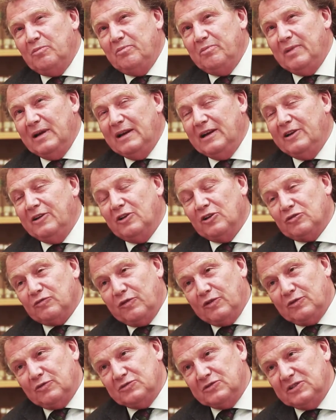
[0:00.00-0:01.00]
not
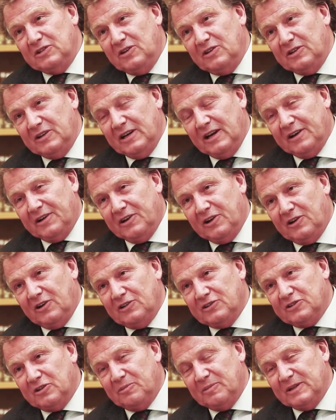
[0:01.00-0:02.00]
focusing only in
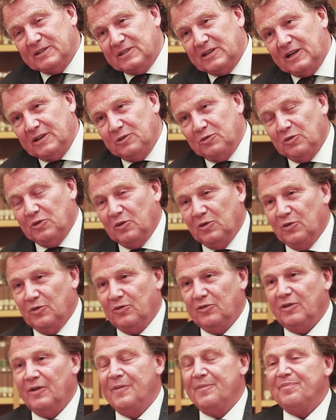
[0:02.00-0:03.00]
agriculture, but try to
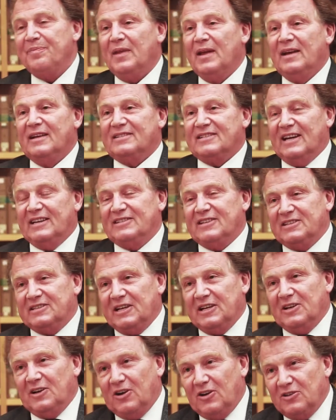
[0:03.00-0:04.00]
use science and
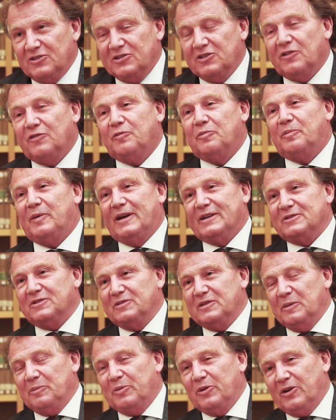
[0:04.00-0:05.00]
technology of part
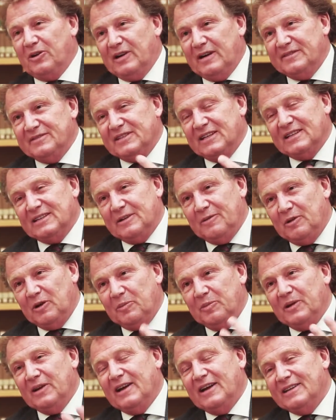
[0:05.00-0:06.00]
of the programs that
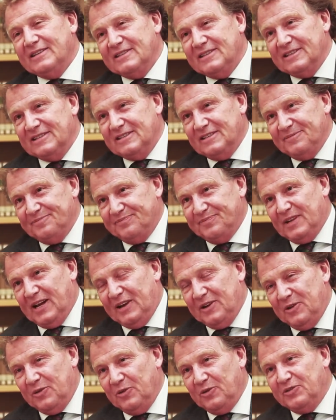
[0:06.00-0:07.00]
developing countries
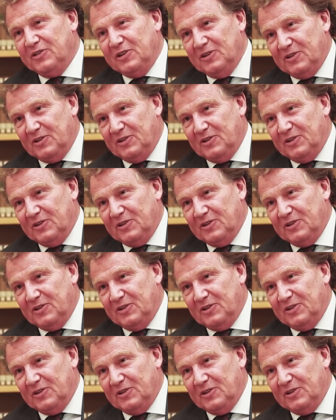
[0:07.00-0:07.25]
can use in